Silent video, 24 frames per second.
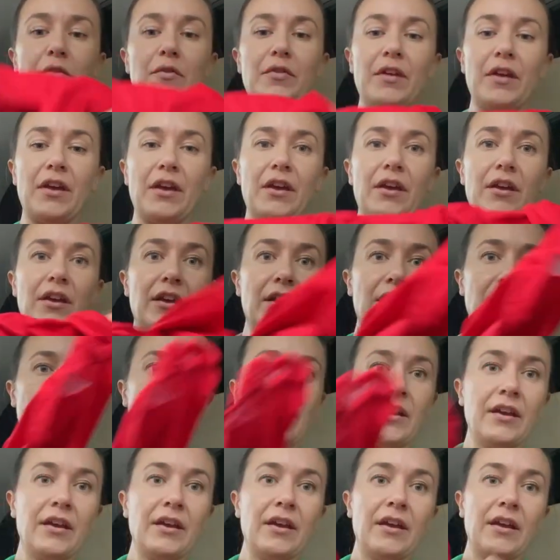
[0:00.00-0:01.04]
the
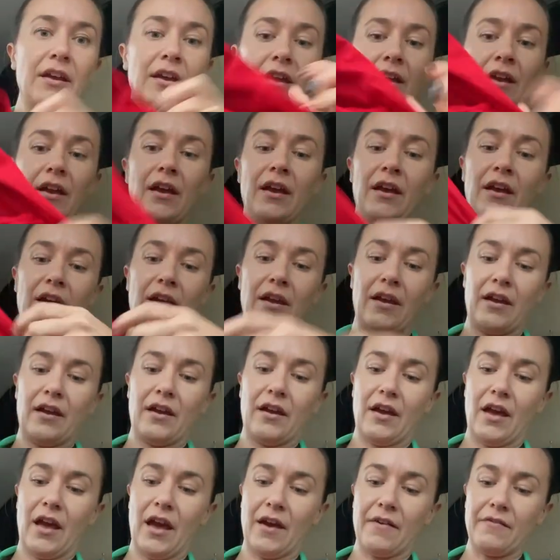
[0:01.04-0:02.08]

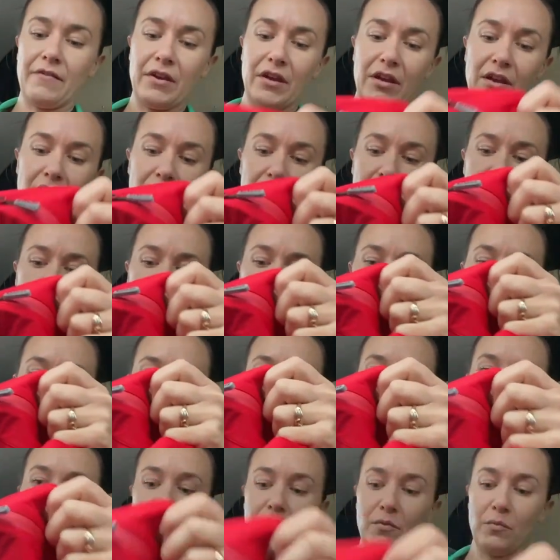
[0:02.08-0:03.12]
Harrier
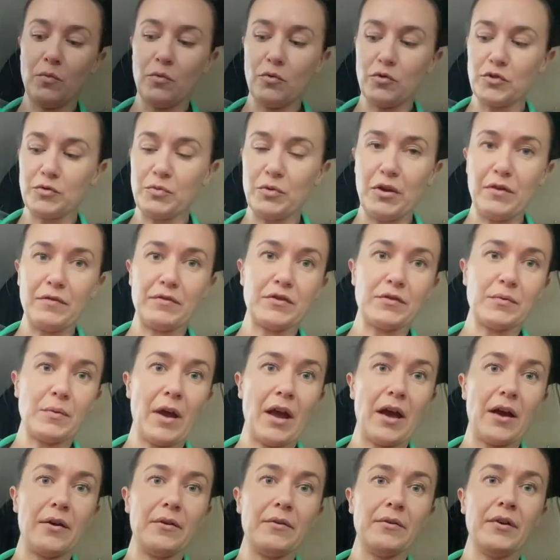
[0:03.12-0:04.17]
waterproof as
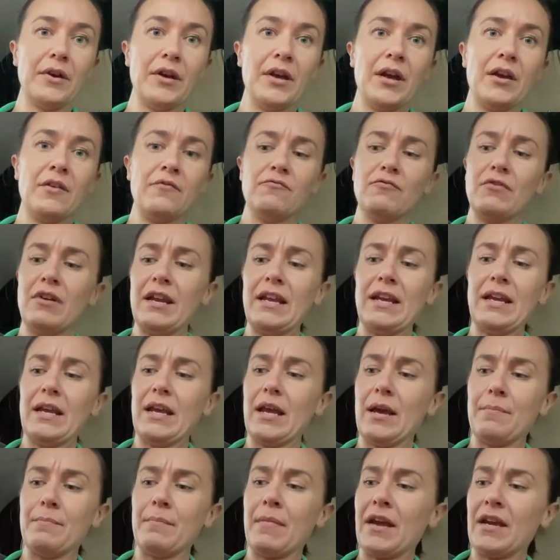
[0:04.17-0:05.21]
well, really
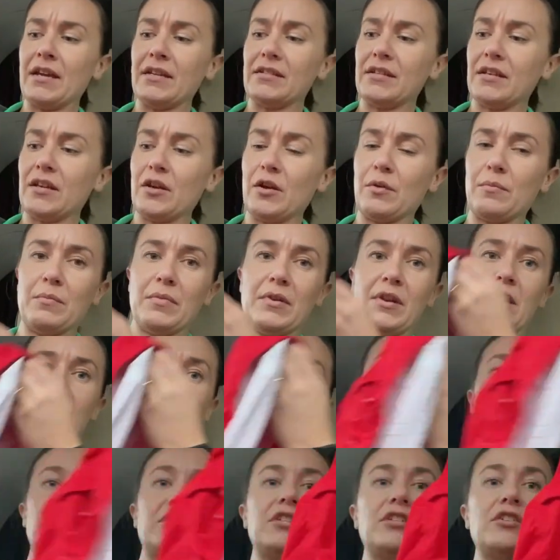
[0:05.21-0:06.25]
amazing company,
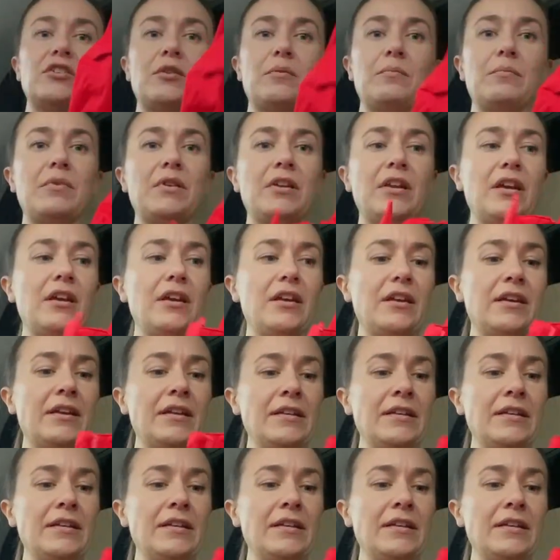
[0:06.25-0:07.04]
British company,